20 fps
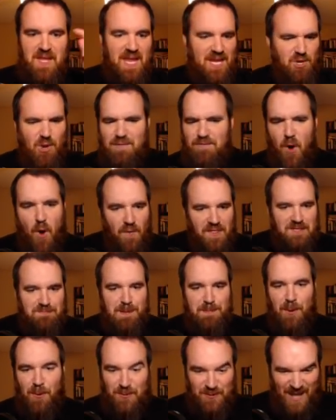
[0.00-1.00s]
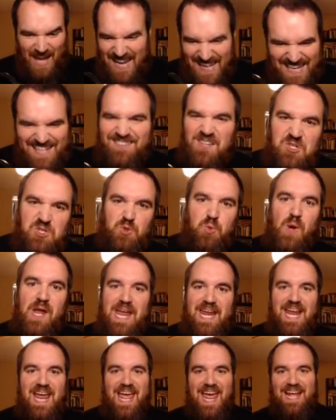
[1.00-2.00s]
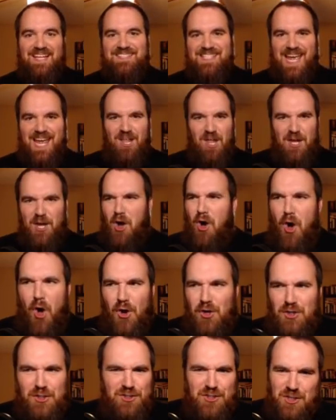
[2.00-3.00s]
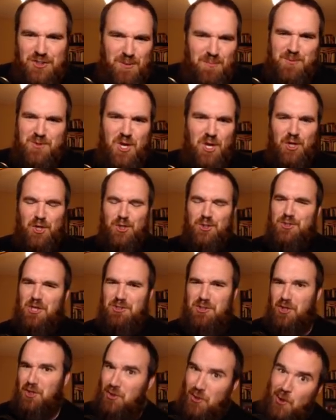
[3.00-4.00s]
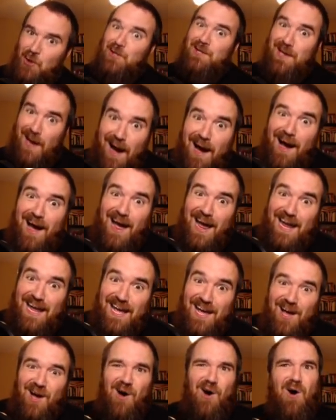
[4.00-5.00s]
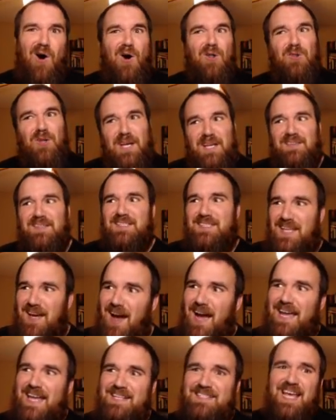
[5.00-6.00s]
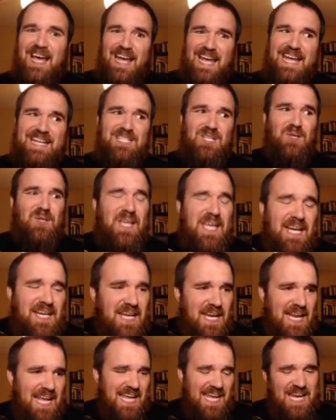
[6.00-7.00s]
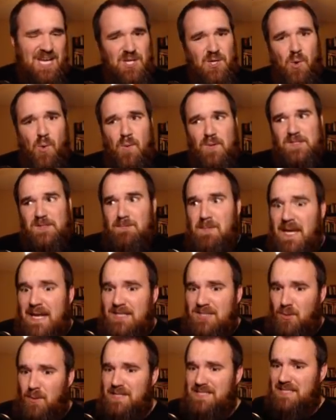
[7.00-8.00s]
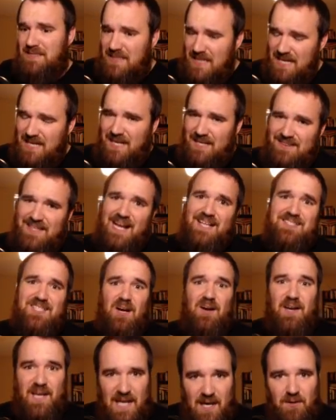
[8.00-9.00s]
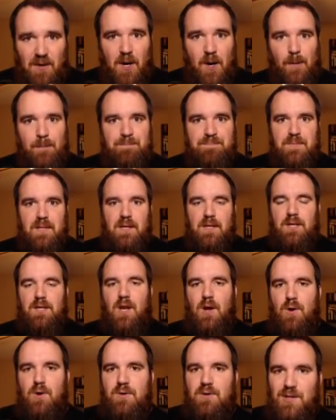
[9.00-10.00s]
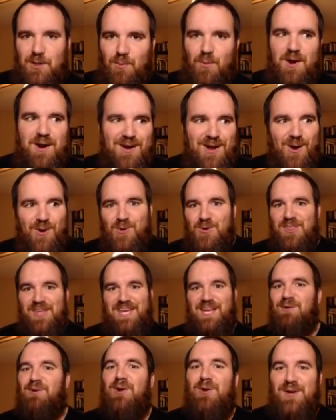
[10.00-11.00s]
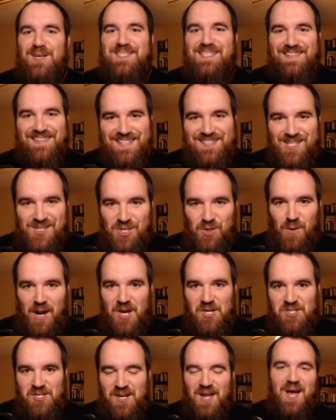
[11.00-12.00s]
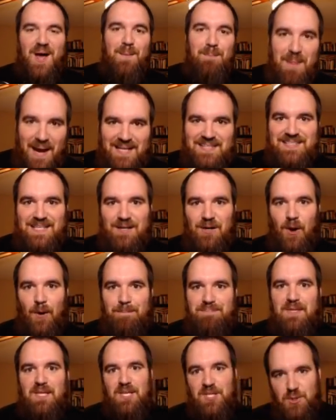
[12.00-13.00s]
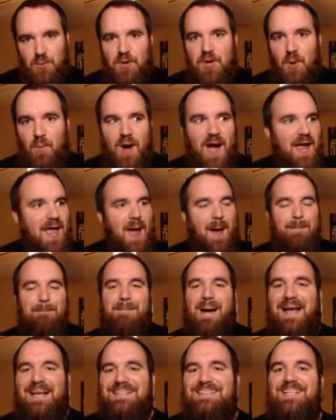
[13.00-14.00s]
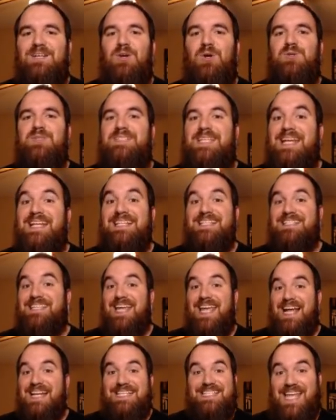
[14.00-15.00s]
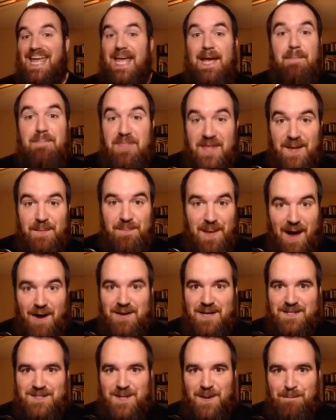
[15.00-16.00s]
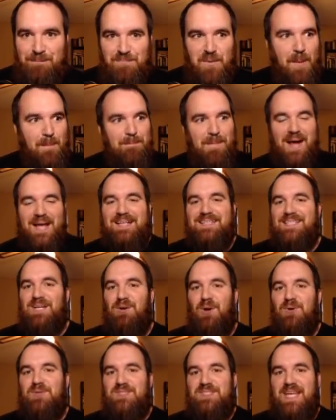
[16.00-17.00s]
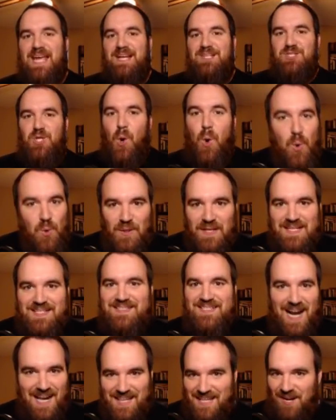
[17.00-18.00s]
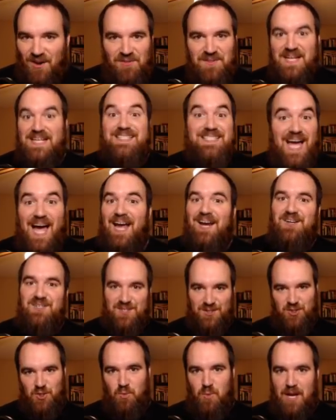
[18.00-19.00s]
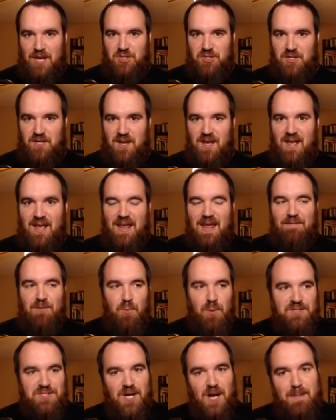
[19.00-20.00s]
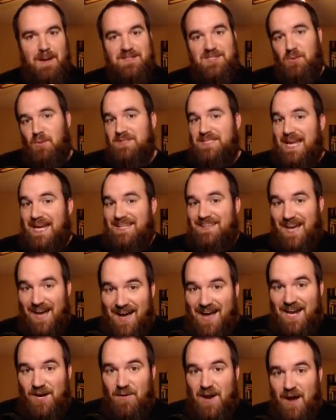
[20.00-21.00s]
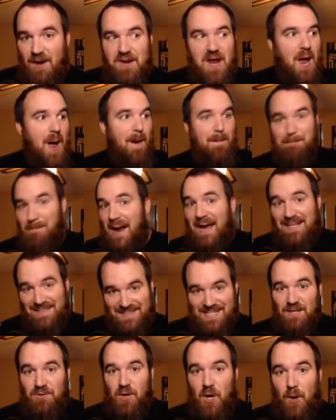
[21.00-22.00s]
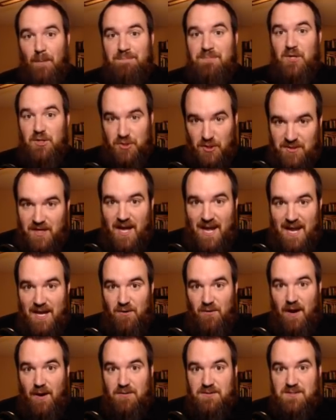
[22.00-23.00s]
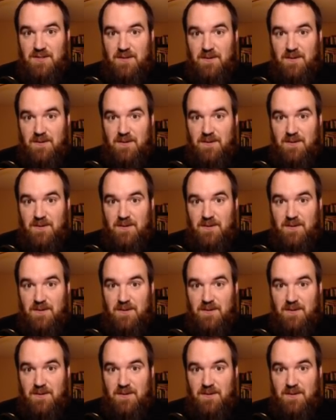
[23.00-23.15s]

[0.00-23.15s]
And you have all these people liking the tweet and saying like, "Oh, you're such a good guy. Oh, look at this guy. He deleted it. He knew it was mean, so he deleted it. That's our hero." You know who, you want to know who the hero is in this situation? Mike Zero. Do you want to know why? Mike Zero didn't say a damn thing about it. Mike Zero stayed totally silent on the entire situation. If you want to talk about someone taking the high ground, Mike Zero took the high ground.